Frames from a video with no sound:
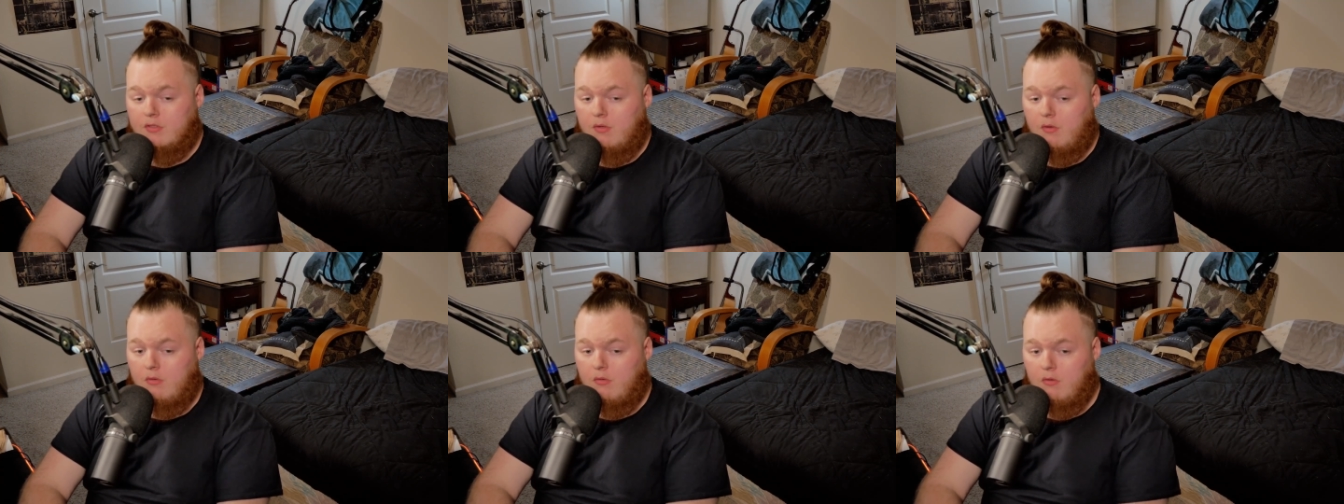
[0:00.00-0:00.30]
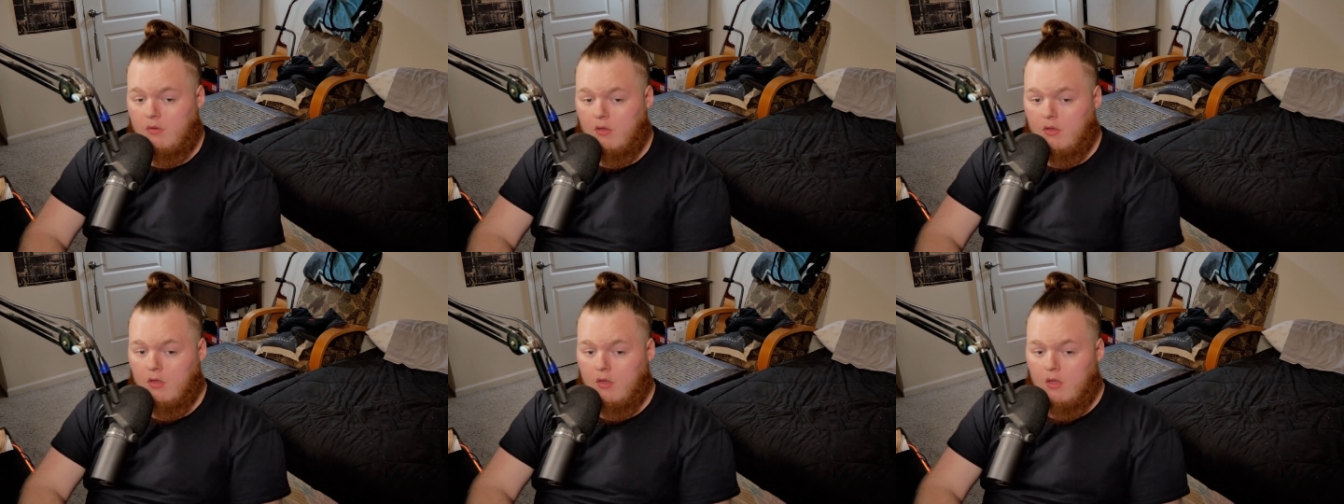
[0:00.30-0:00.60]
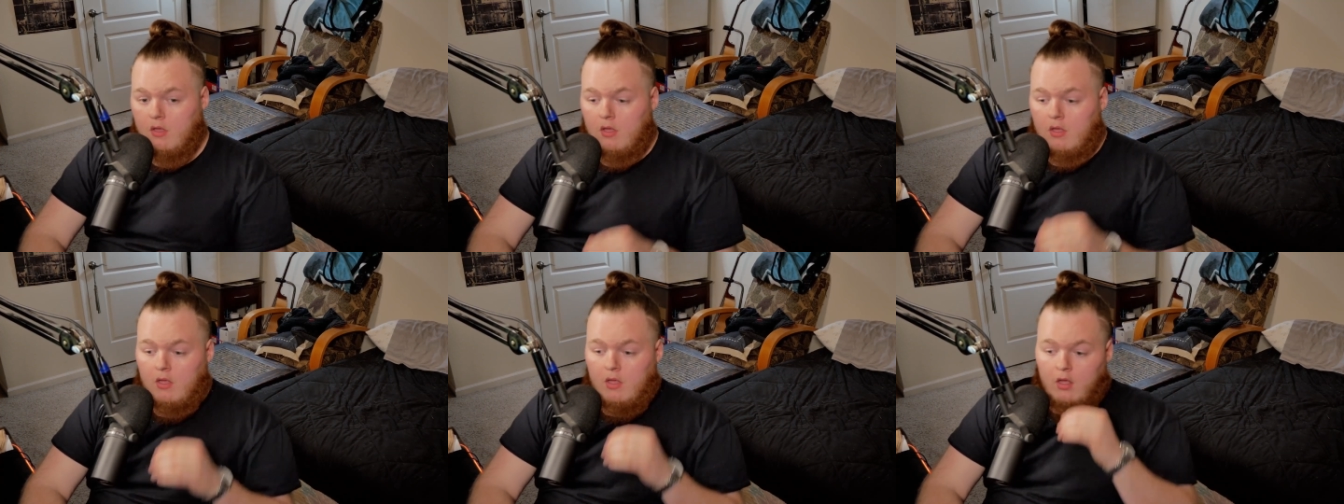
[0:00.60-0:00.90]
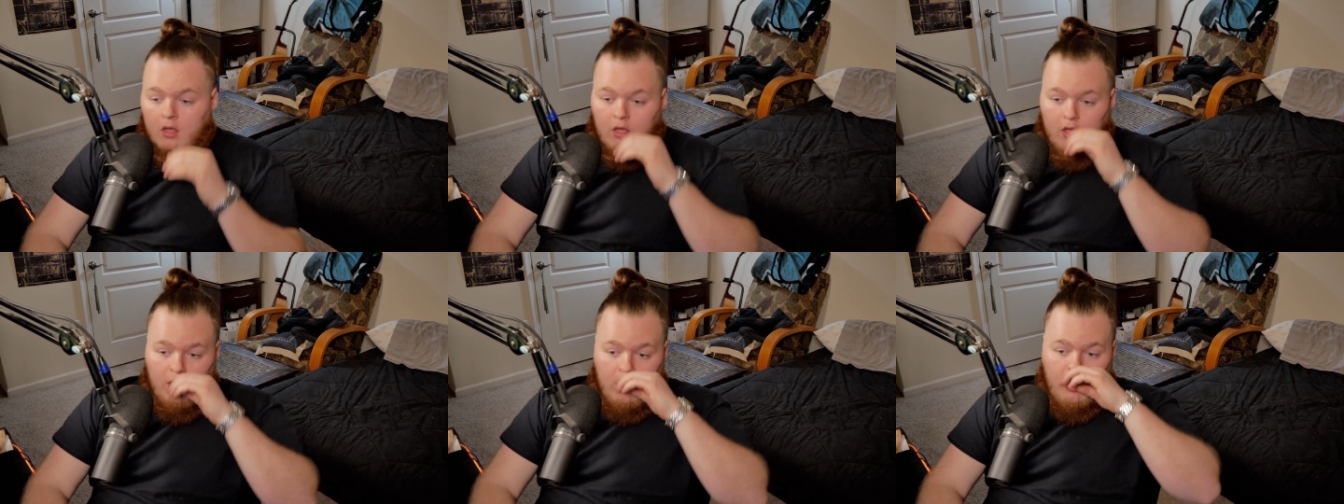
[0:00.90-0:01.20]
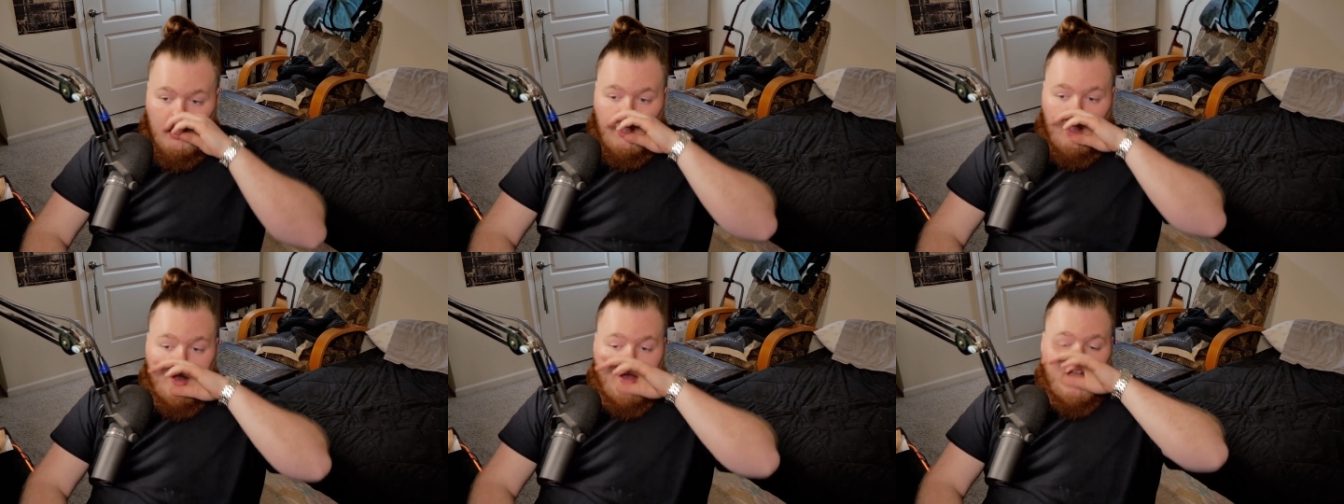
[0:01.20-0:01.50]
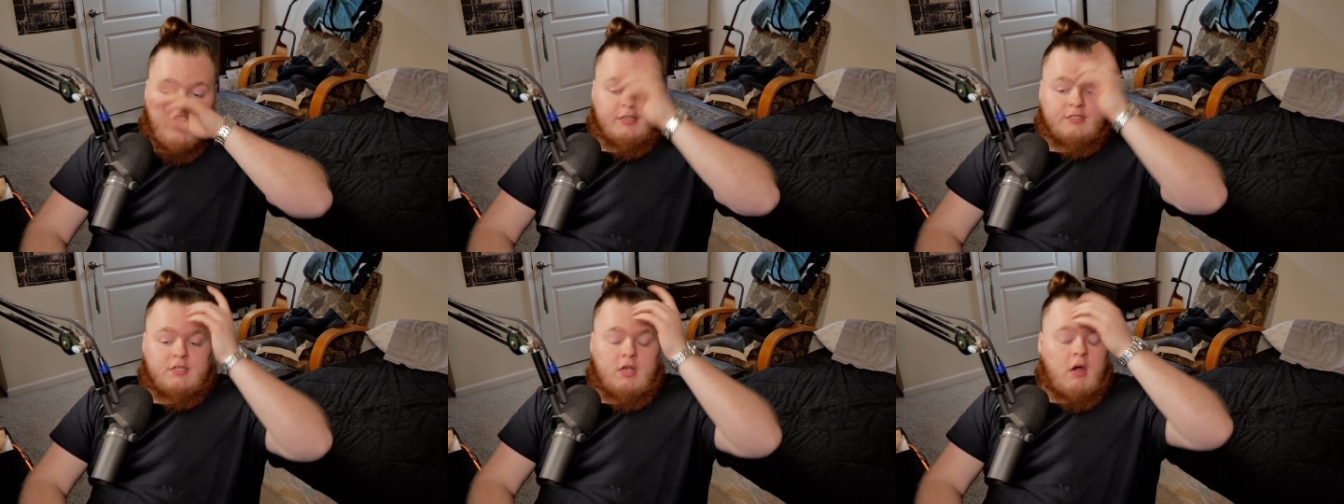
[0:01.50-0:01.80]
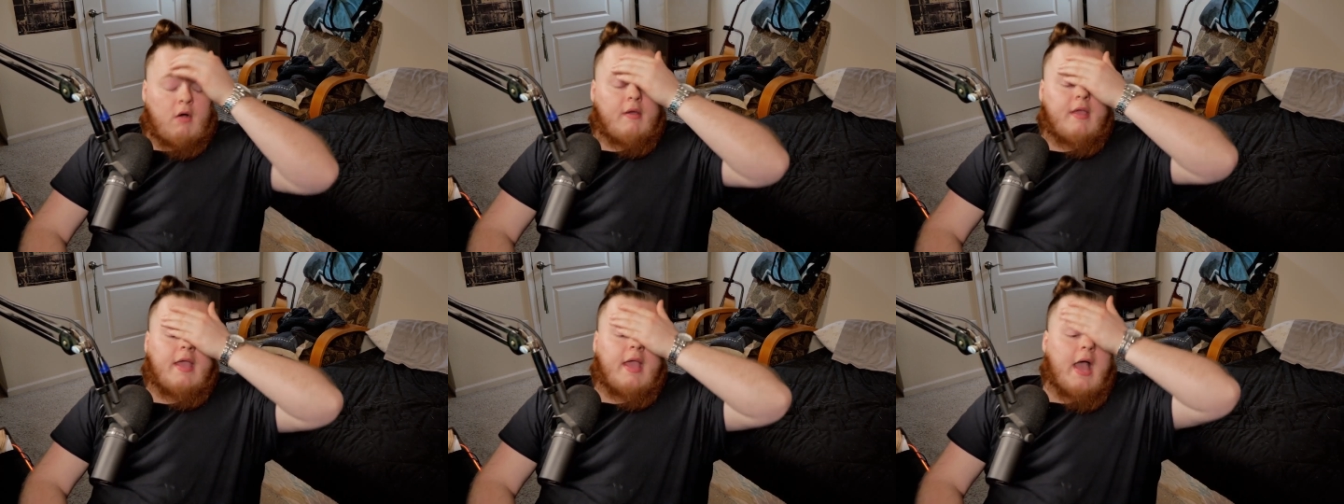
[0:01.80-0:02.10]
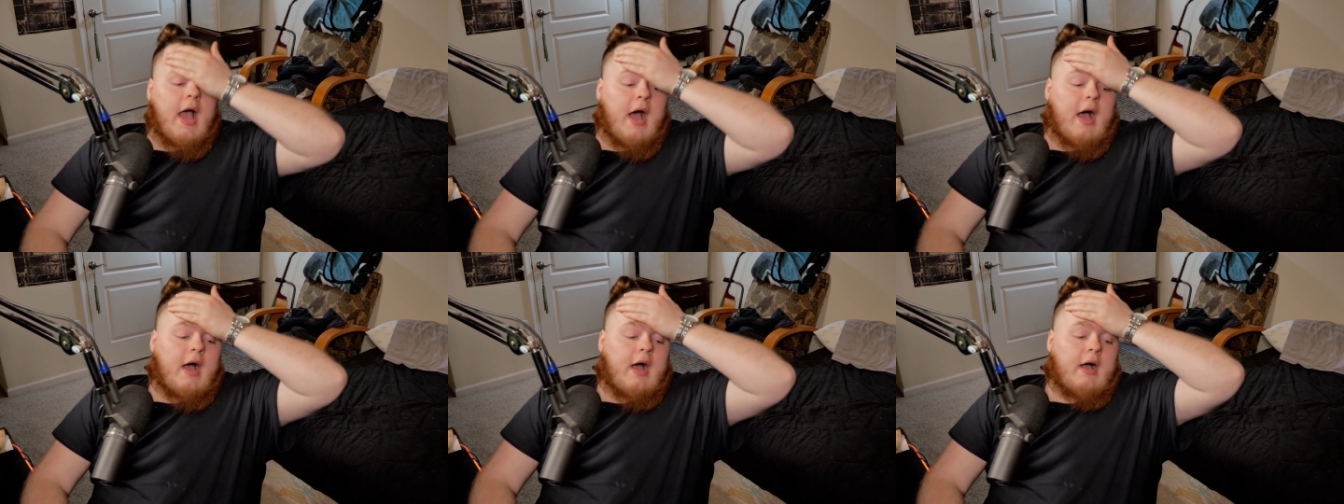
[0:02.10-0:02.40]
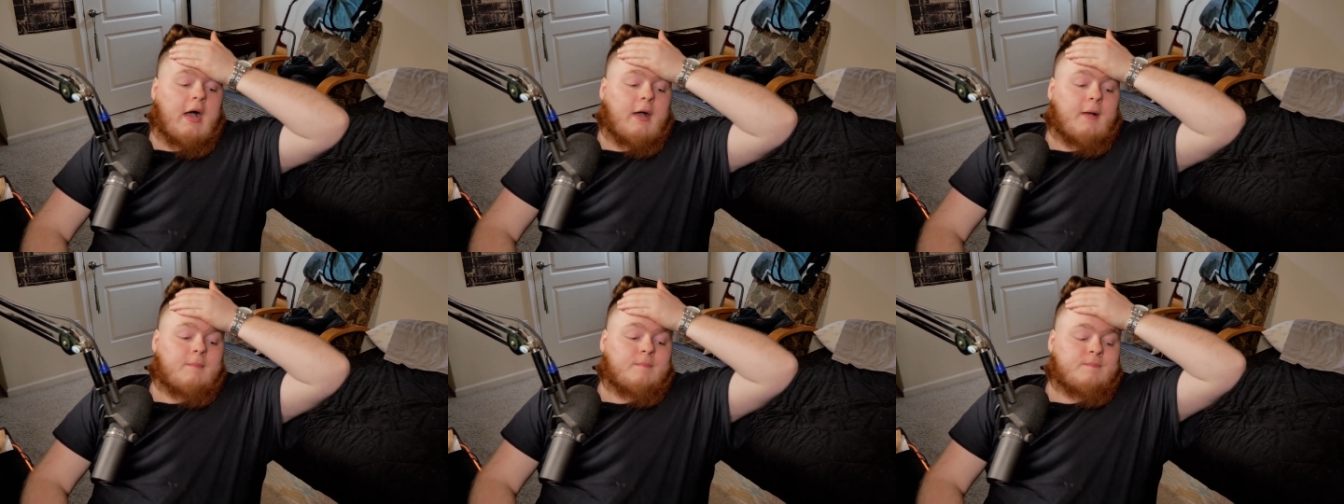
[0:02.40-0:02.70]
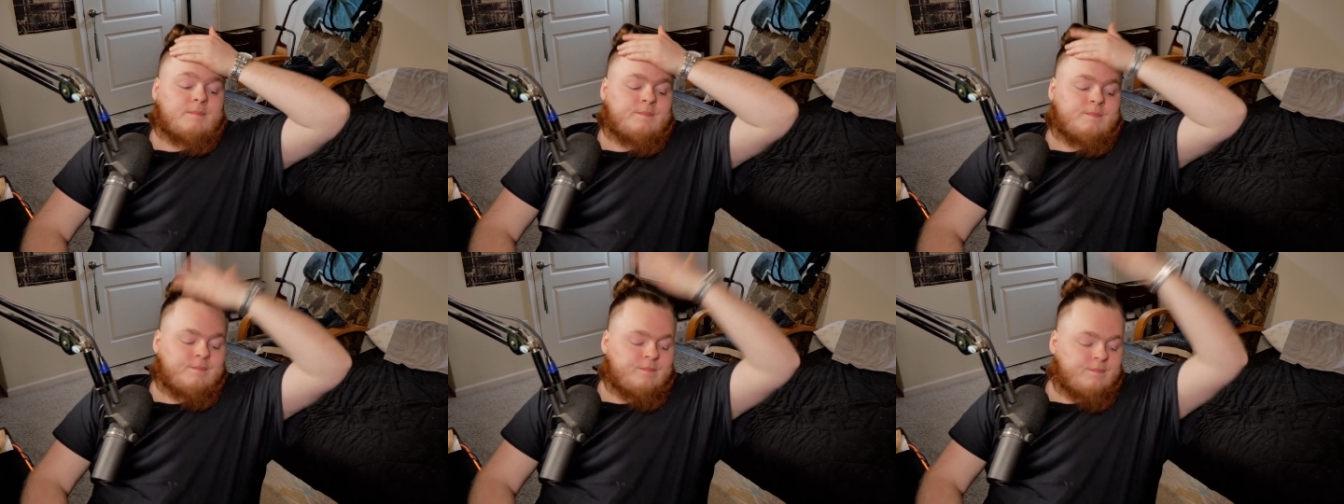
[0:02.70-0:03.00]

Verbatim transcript: dude. So yeah, um